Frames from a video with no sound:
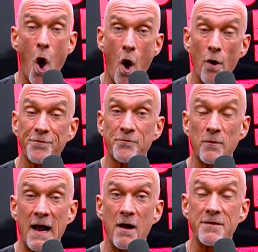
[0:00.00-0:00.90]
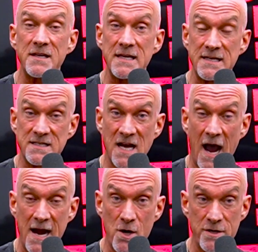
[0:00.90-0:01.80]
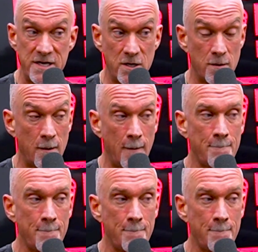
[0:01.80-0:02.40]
all throughout the entire year